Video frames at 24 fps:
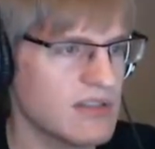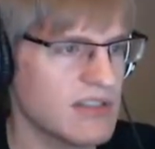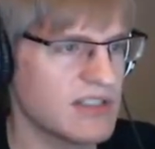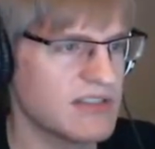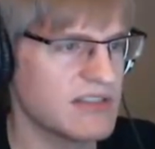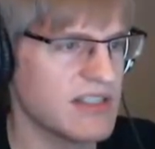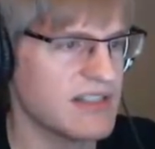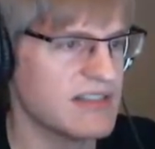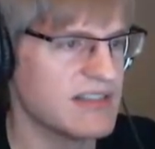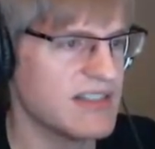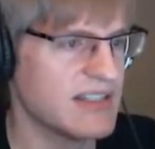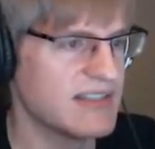
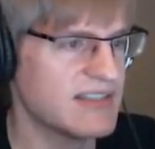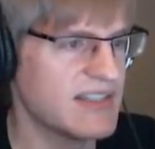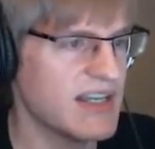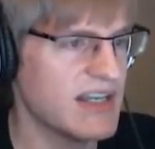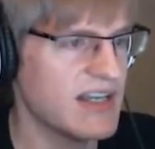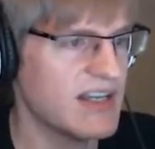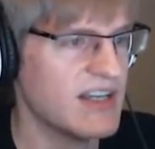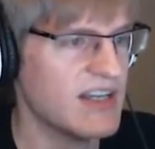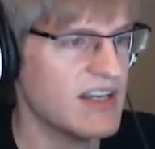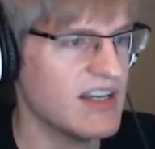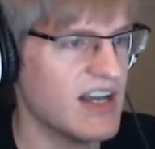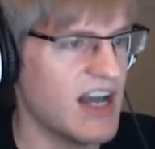Da, da, da, da.
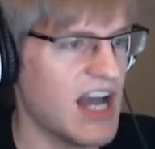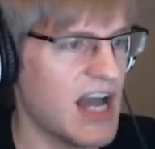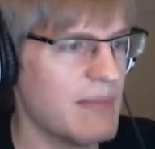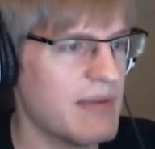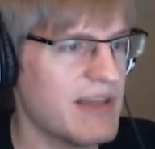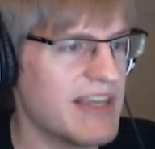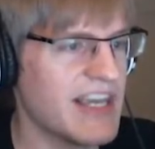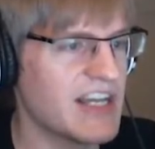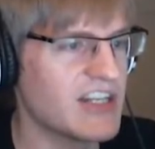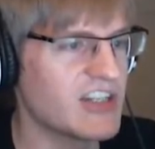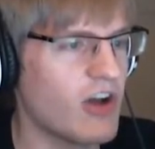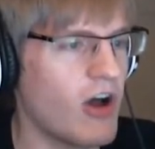I'm gonna
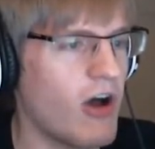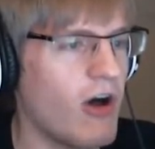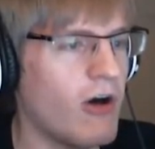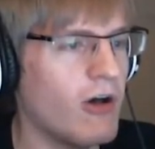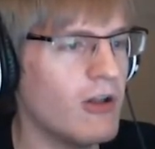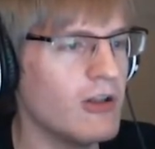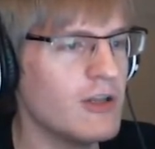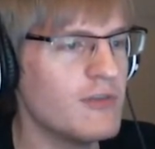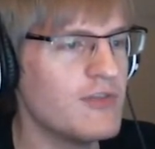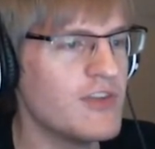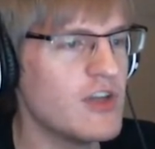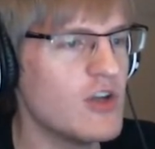get
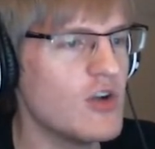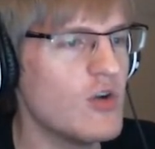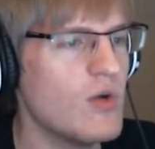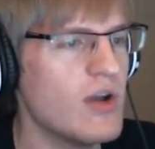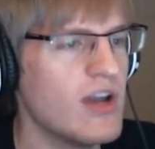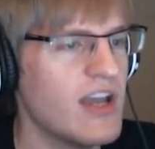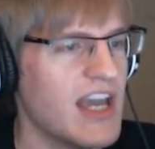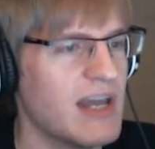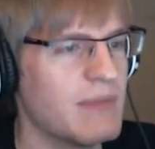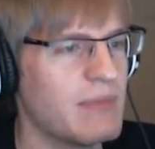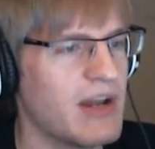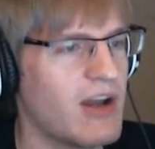all of you,
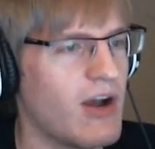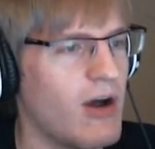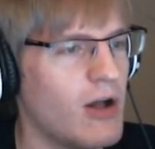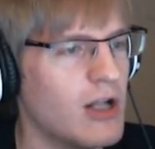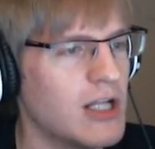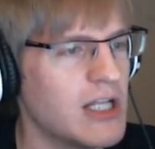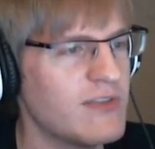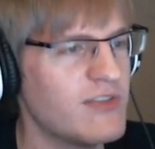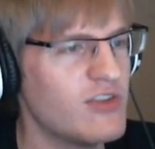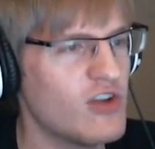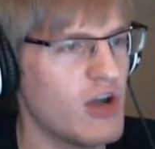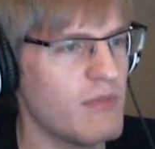and by all
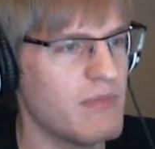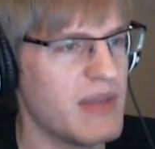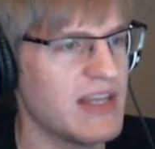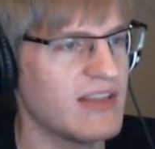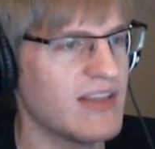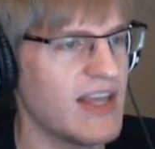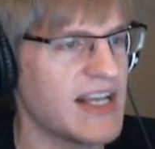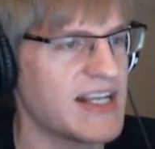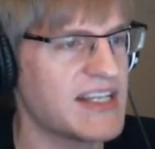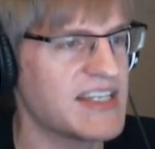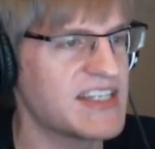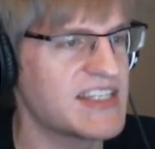of you, I mean
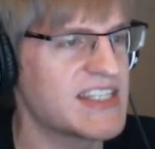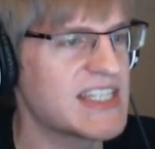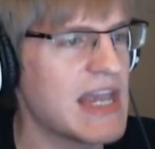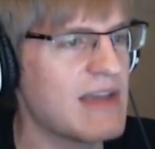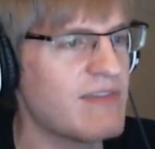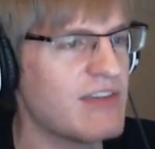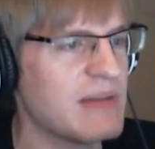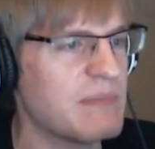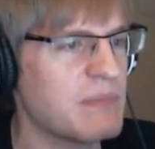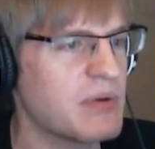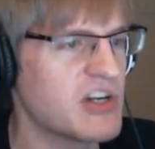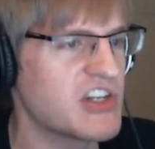like
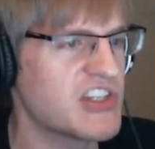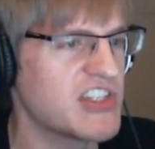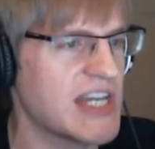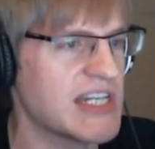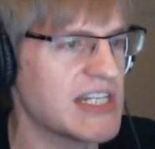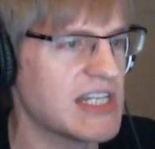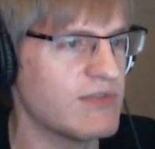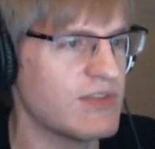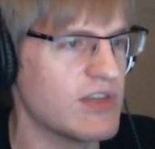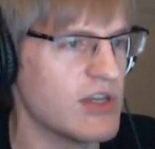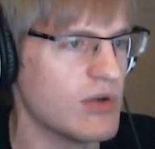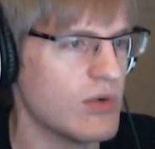7%
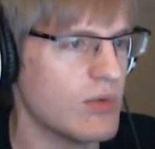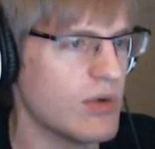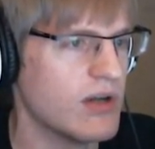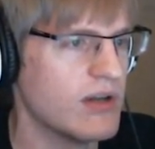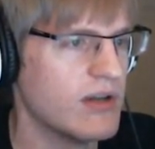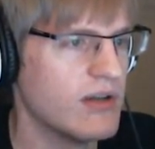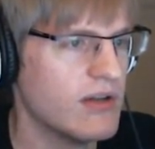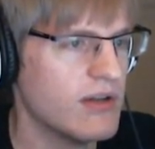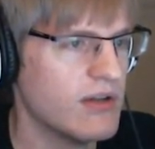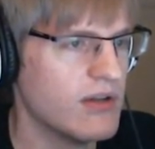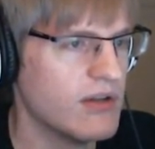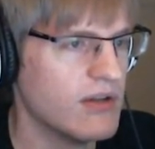of you.
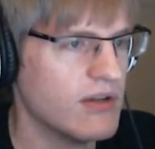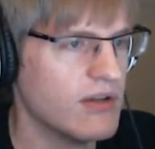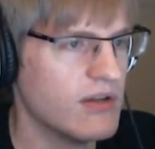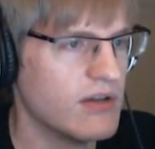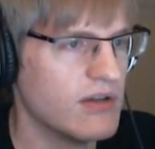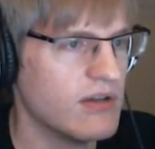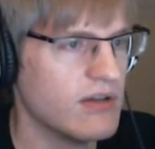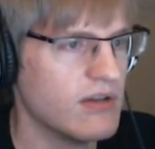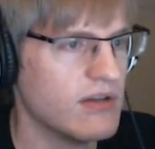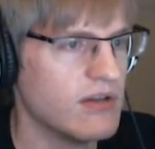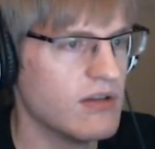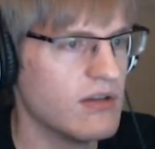
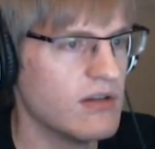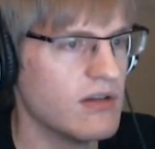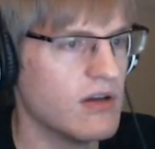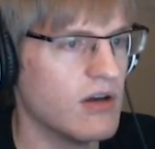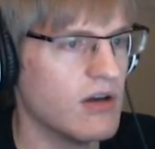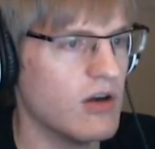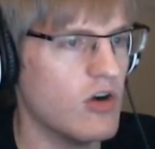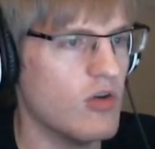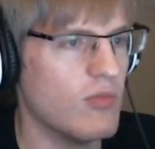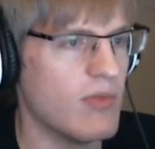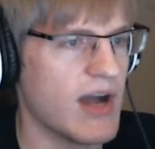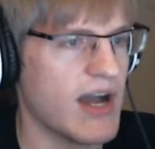
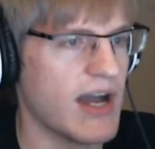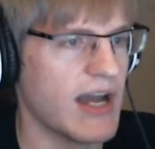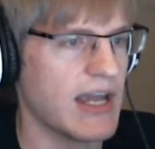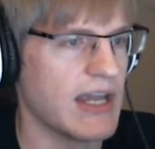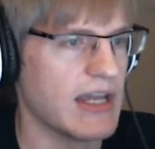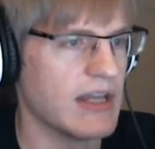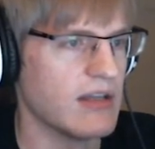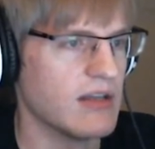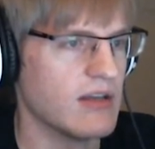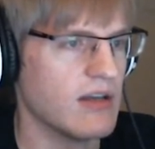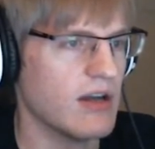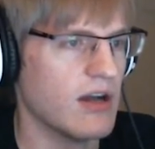Oh my,
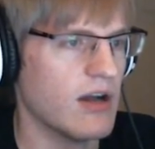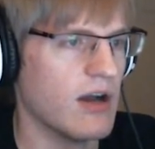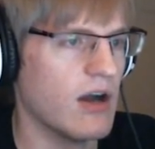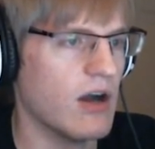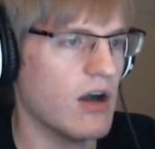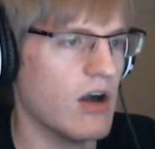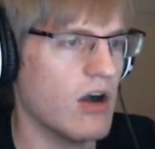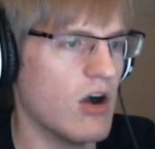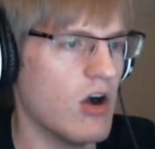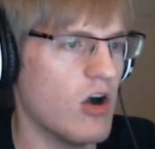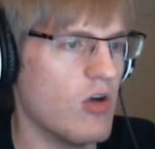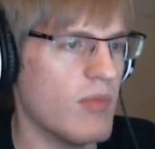
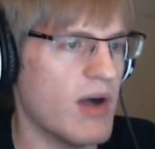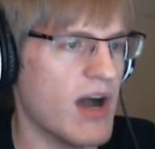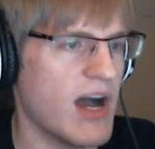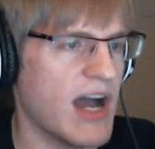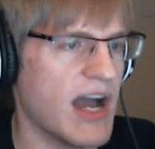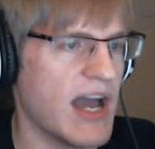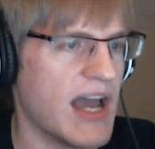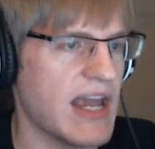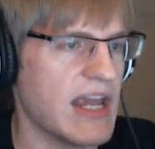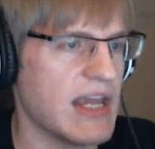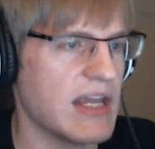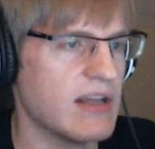oh my.